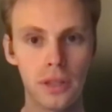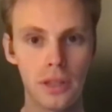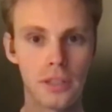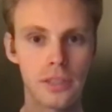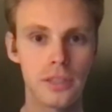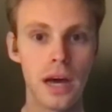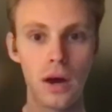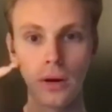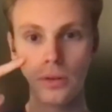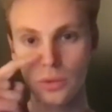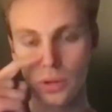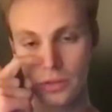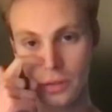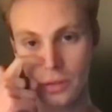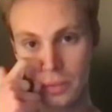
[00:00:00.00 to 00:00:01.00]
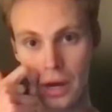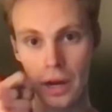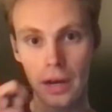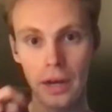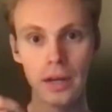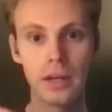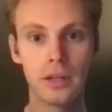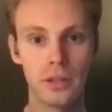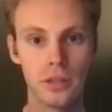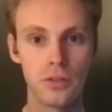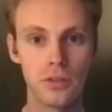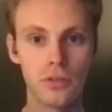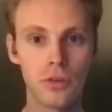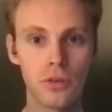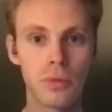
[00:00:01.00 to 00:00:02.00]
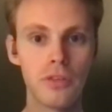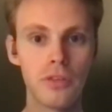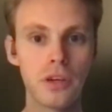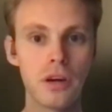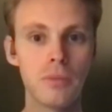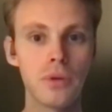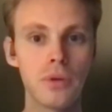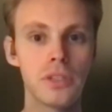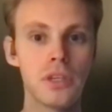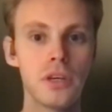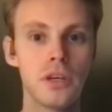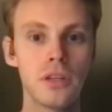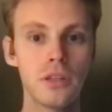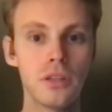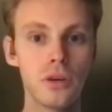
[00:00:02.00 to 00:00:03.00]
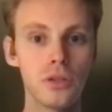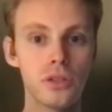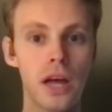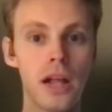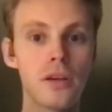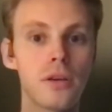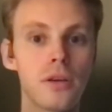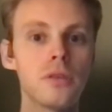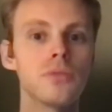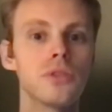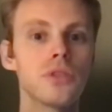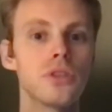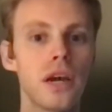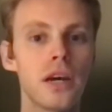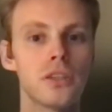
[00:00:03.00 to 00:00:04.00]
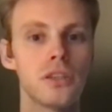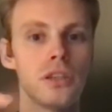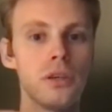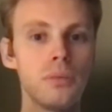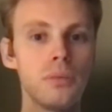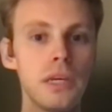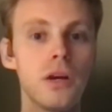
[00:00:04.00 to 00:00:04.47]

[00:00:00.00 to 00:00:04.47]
That's now driven by for-profit companies. Those algorithms could actually be